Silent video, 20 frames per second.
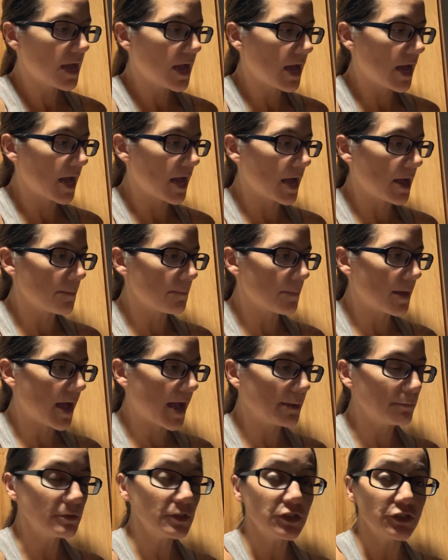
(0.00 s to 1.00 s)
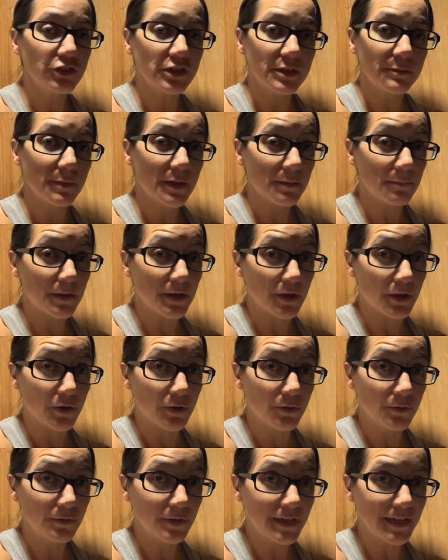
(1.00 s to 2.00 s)
um, I'm going to try to make my
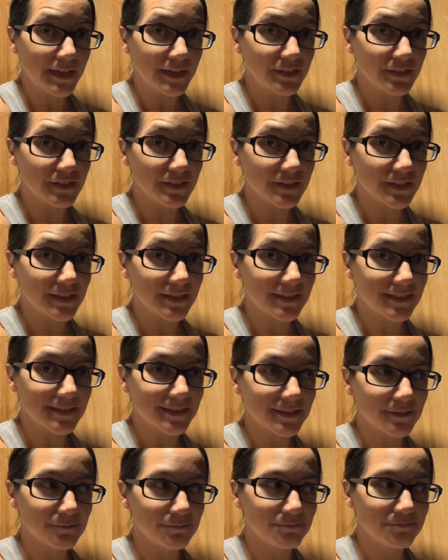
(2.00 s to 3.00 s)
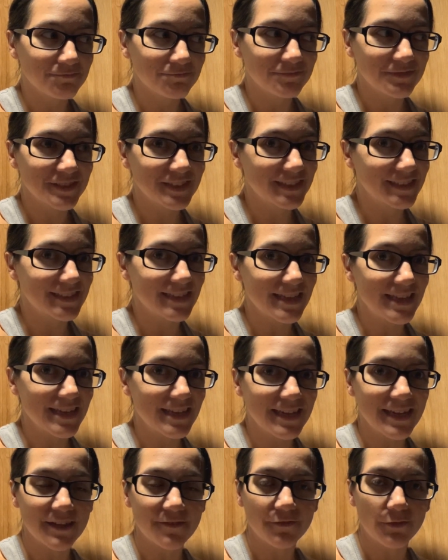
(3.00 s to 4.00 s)
own and just kind of
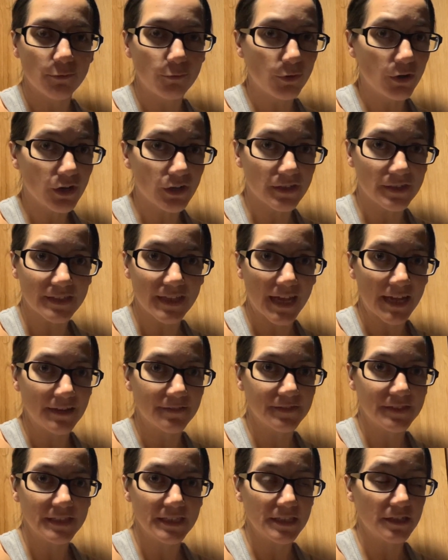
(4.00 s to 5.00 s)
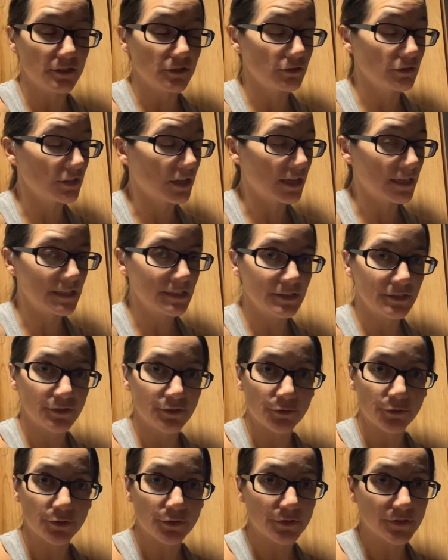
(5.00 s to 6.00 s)
see if it works. I've seen a lot of
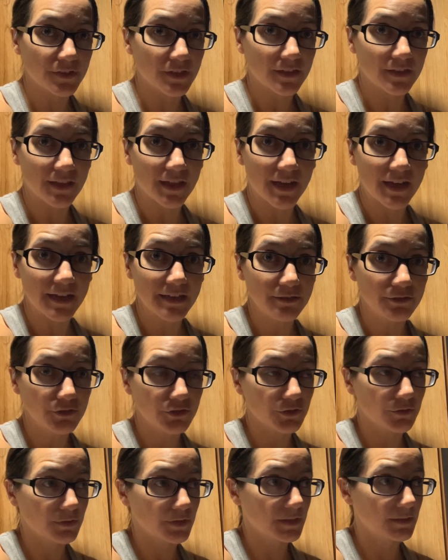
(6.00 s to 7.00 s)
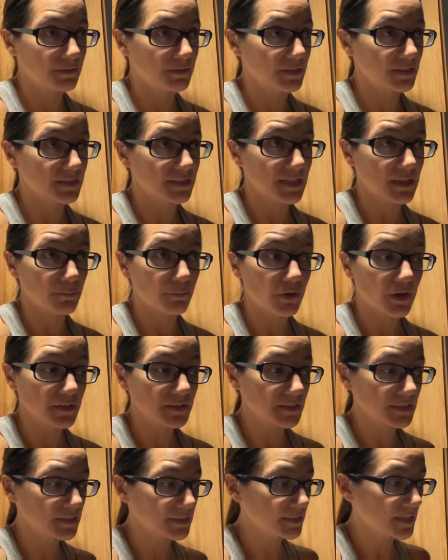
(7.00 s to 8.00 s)
tutorials online showing the same
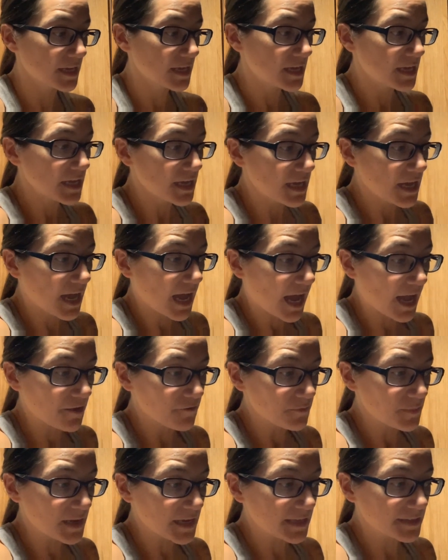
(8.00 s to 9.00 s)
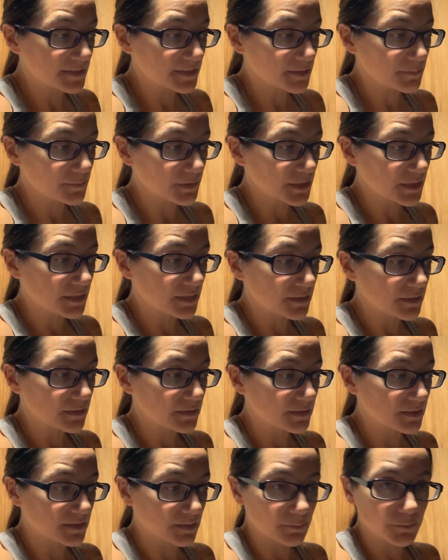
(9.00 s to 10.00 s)
process I've made
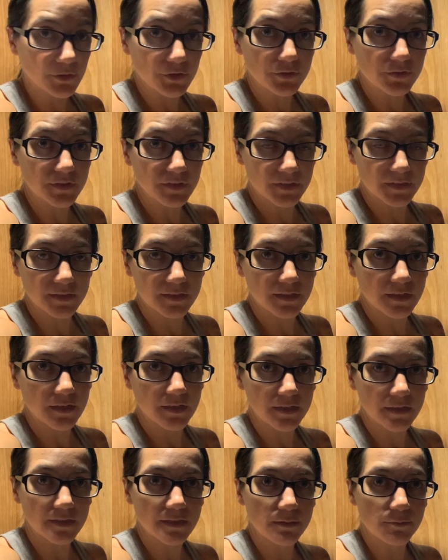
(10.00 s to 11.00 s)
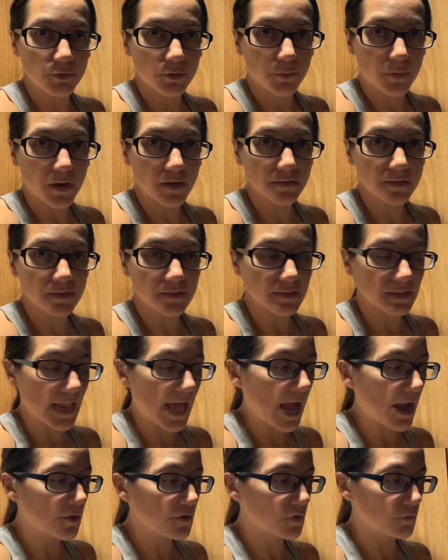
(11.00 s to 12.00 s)
something similar. This is a similar process on
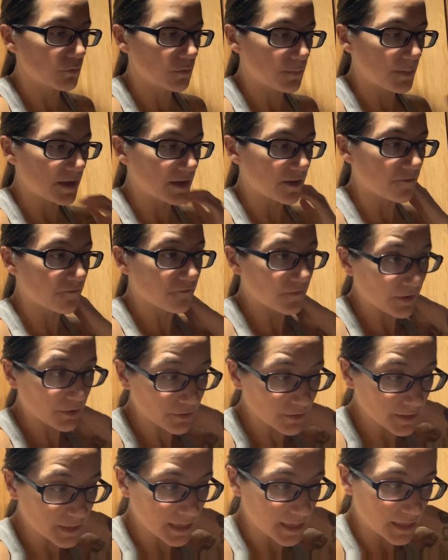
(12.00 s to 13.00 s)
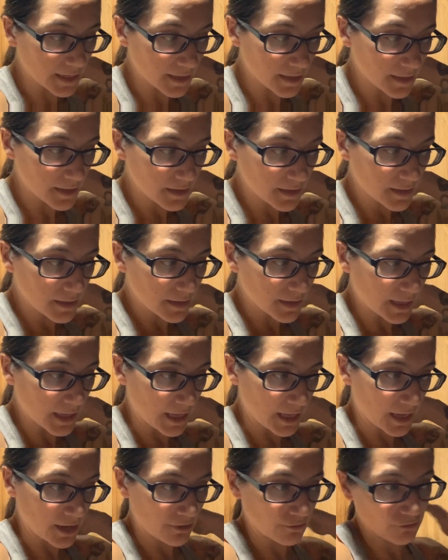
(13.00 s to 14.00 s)
how you would make a Faraday
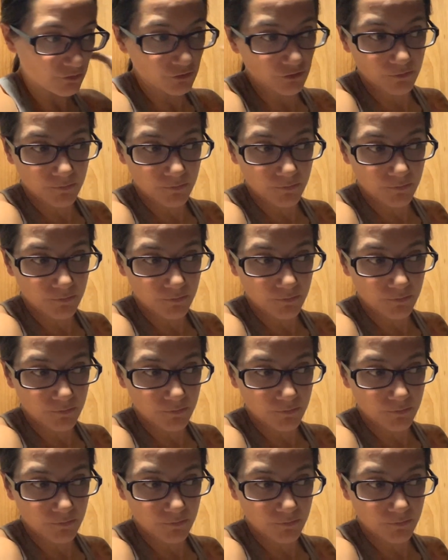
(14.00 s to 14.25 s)
cage,